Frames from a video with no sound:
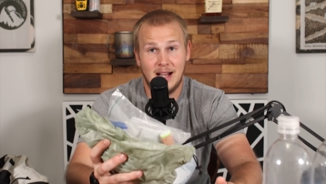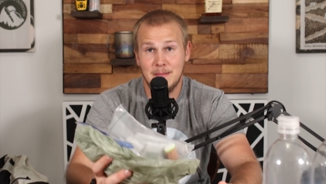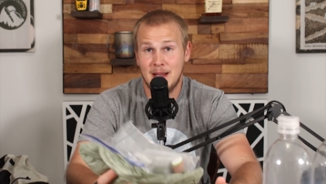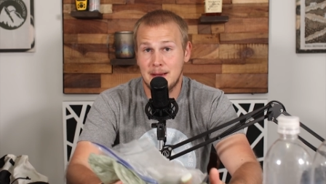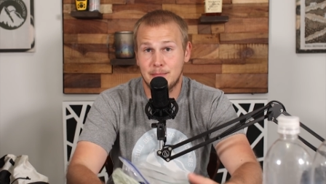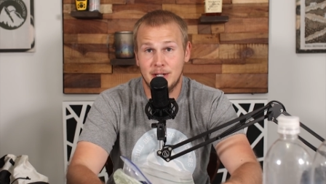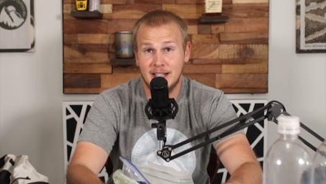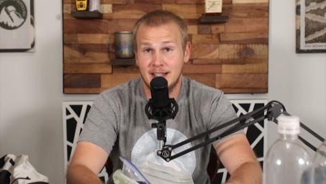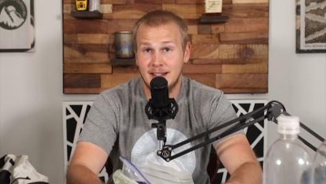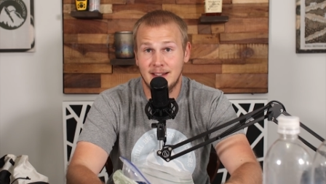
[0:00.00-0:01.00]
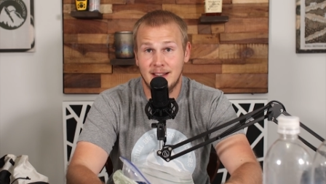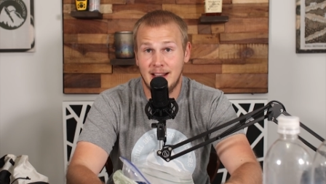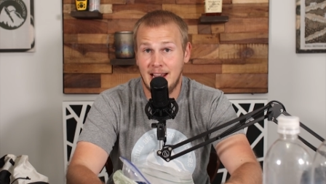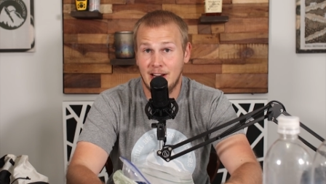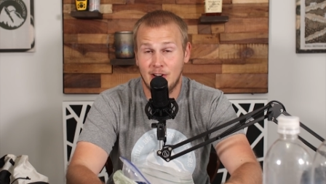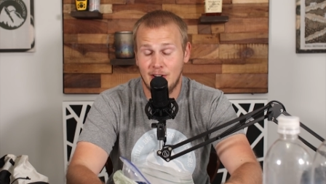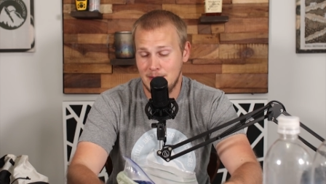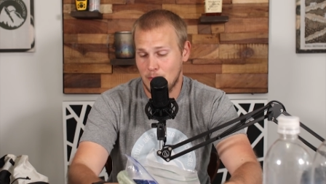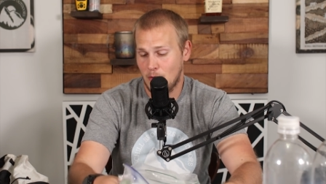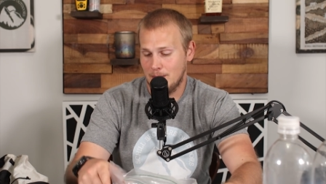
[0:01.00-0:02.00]
I'm not bringing an Anker
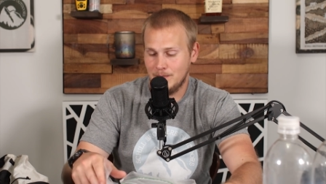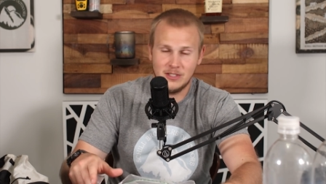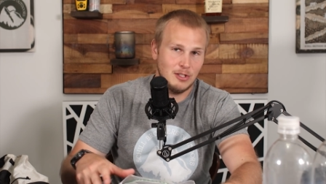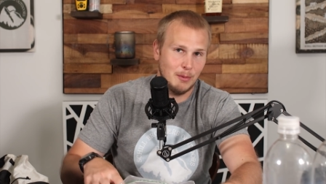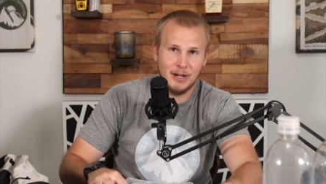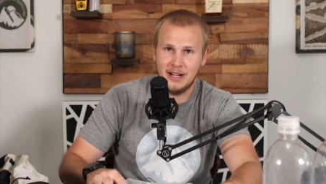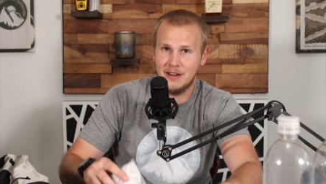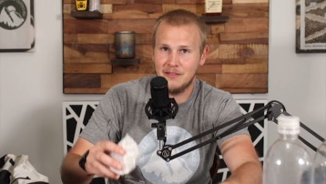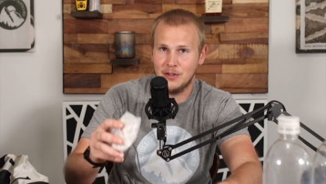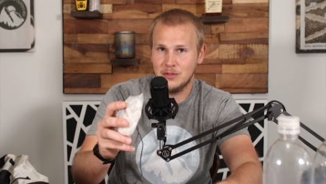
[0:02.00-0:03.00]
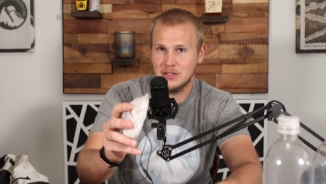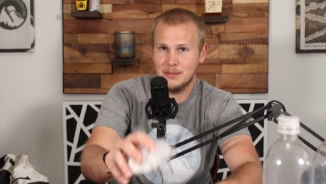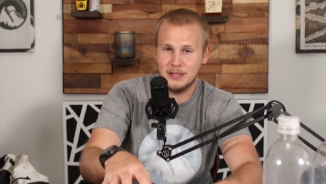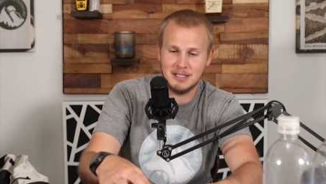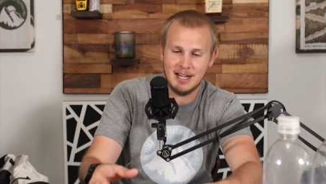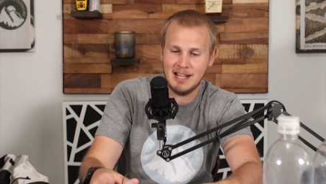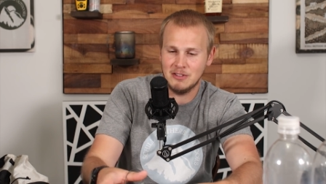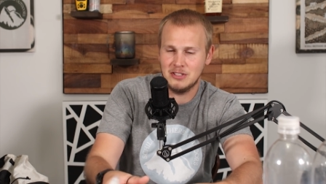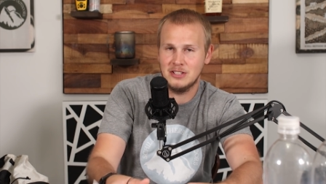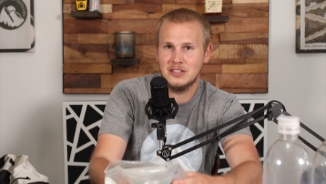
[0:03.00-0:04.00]
anymore. Still bringing headphones, but 10
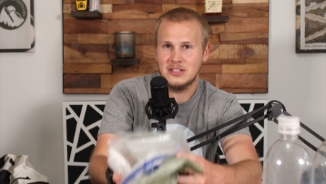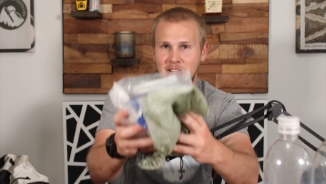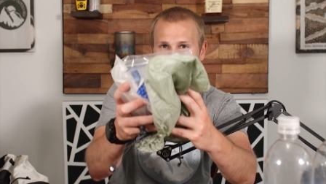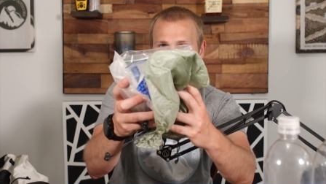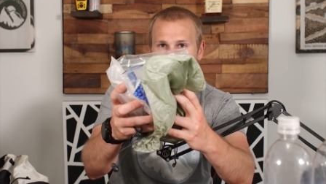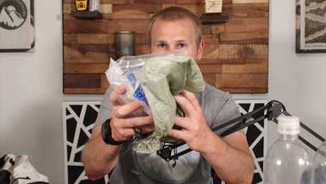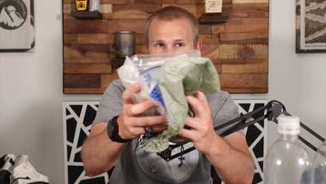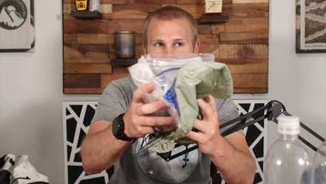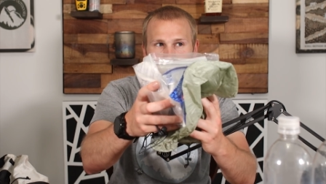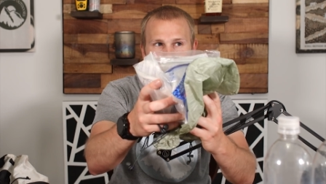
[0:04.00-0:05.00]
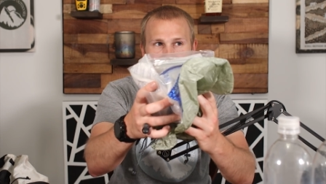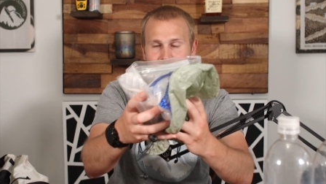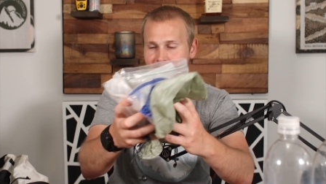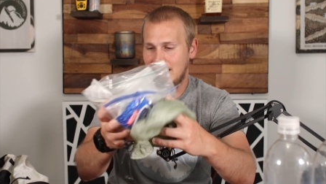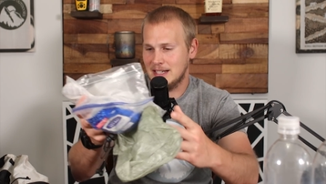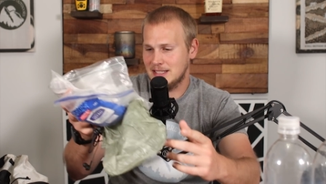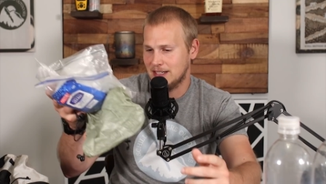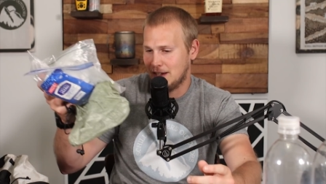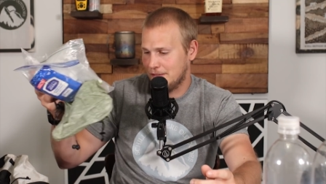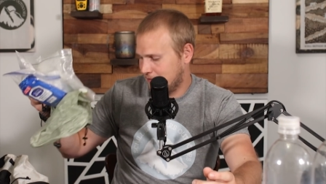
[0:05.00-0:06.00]
ounces for the ditty bag
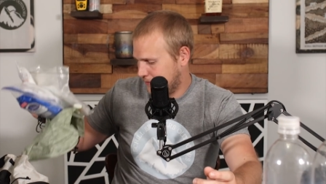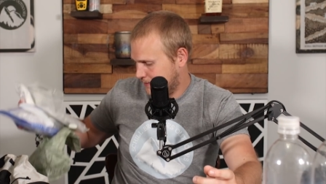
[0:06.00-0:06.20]
stuff.